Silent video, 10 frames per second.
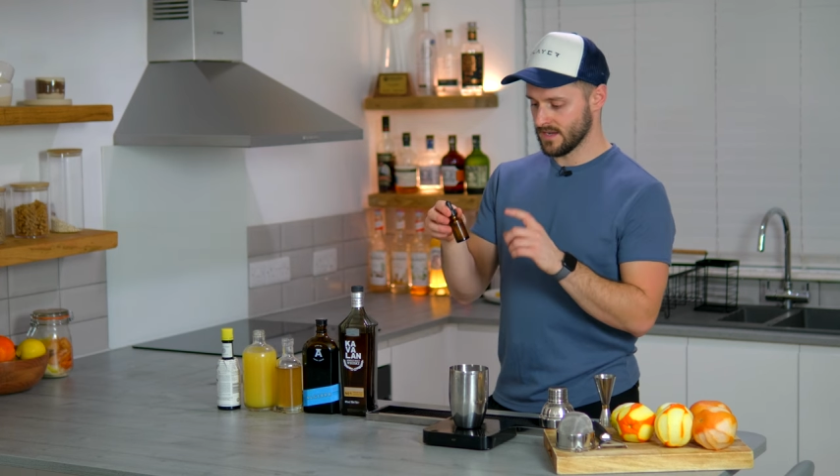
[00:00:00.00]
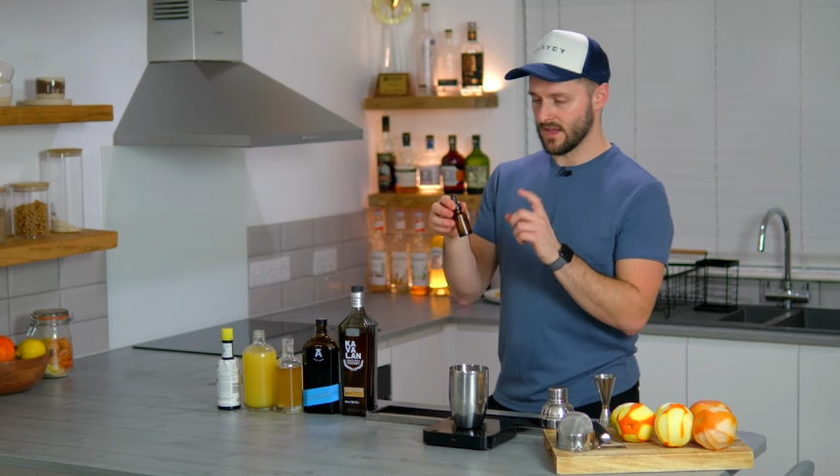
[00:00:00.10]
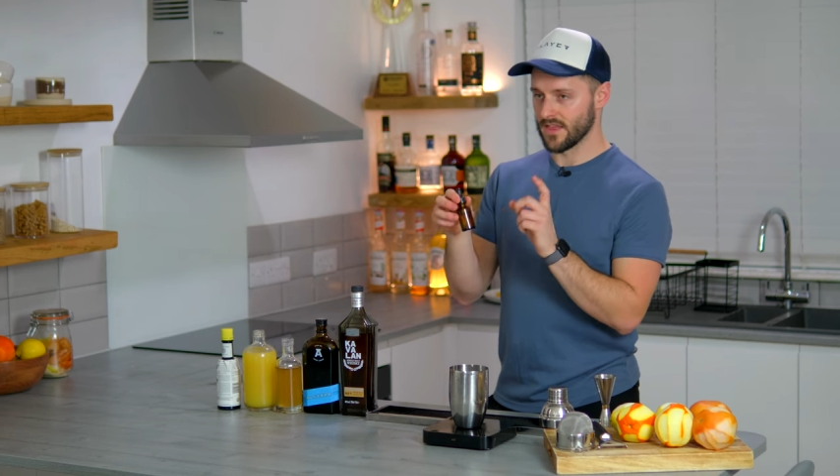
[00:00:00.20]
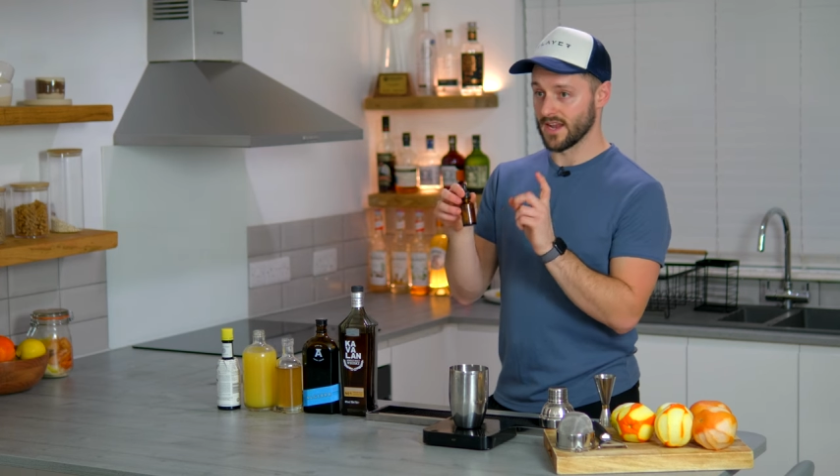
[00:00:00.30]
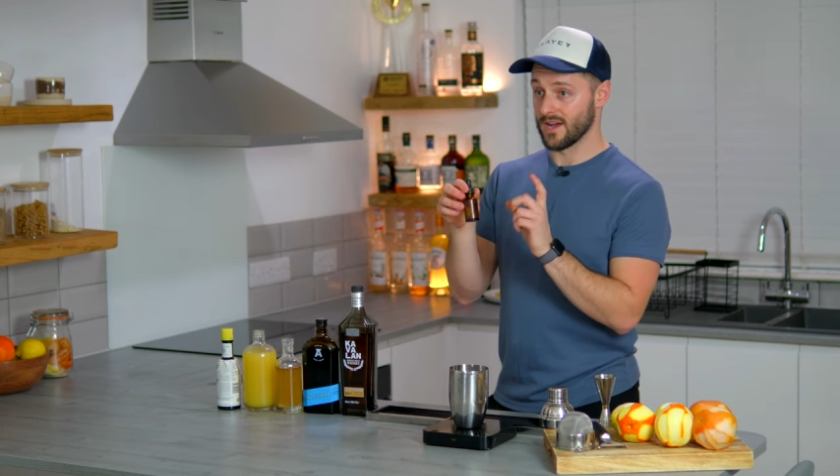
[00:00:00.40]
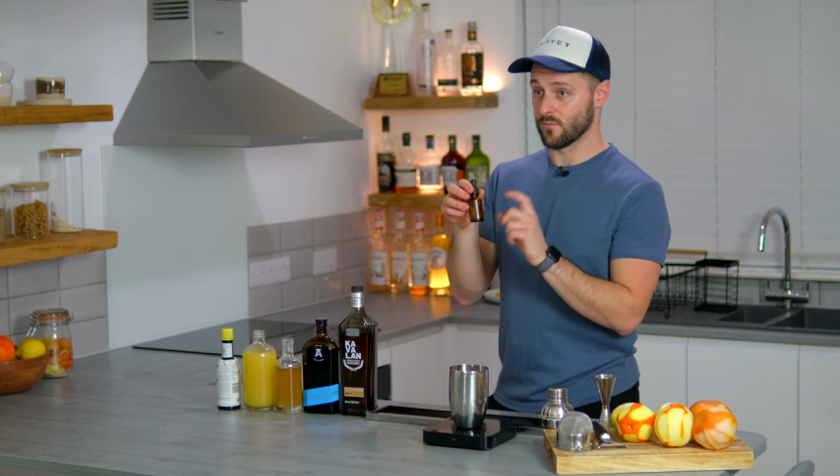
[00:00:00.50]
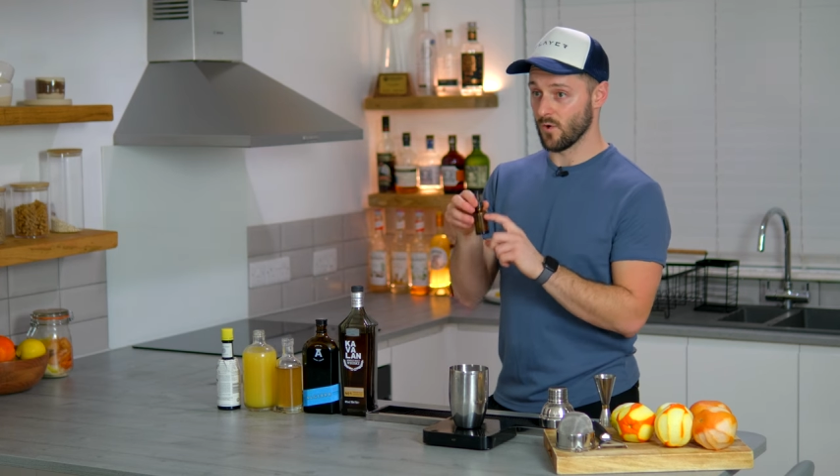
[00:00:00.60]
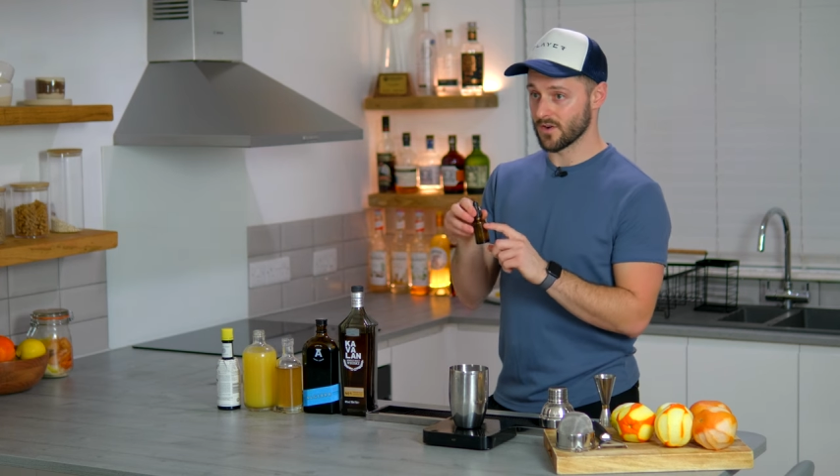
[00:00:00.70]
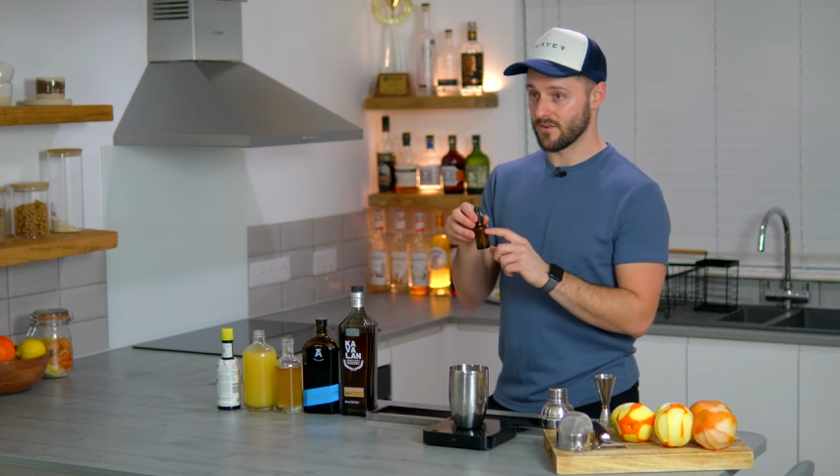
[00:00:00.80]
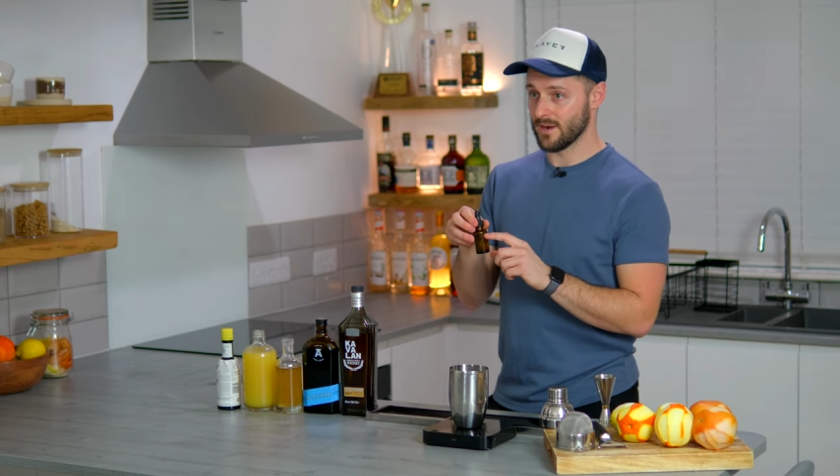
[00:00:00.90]
And then I add
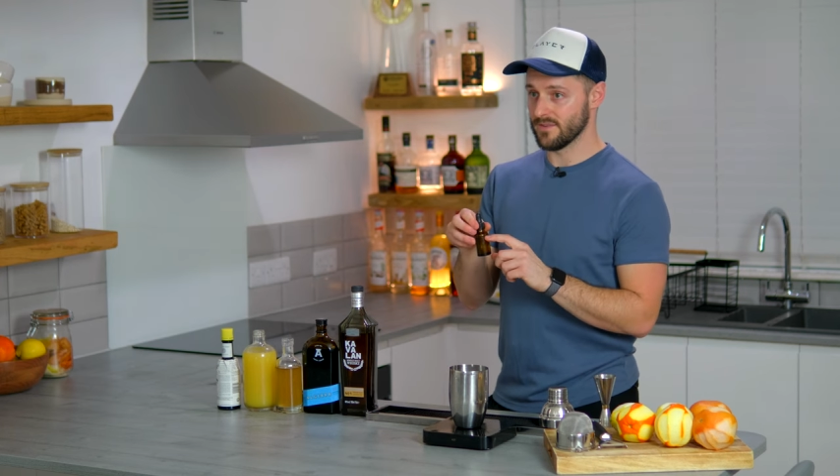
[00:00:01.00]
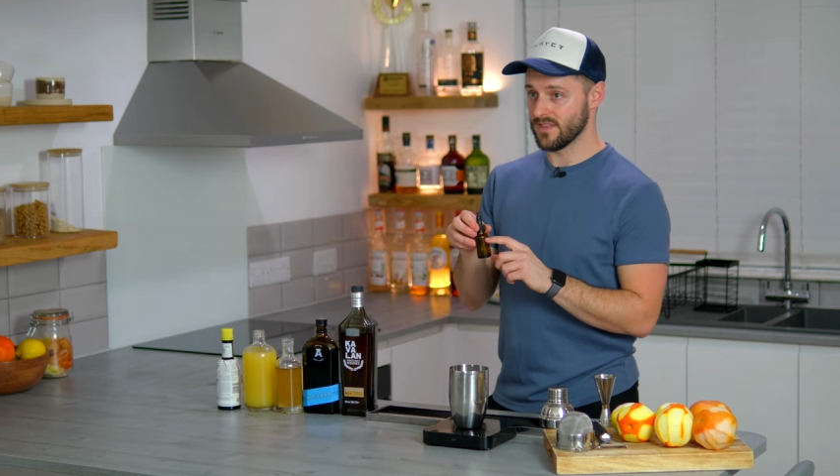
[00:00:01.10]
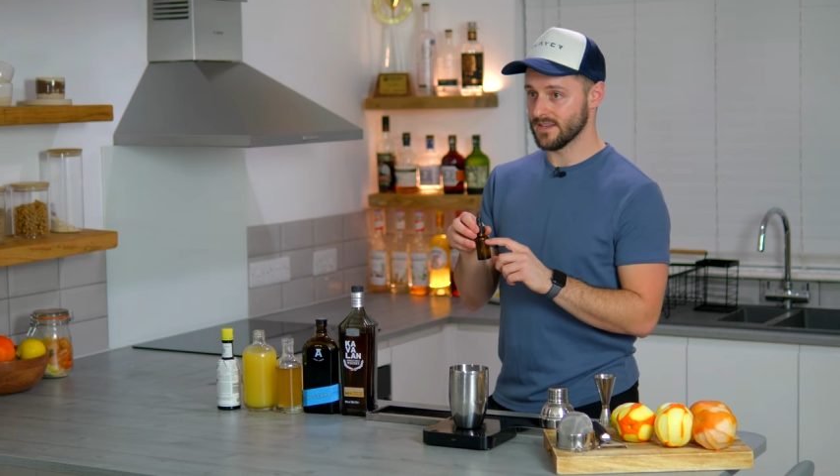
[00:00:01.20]
one gram of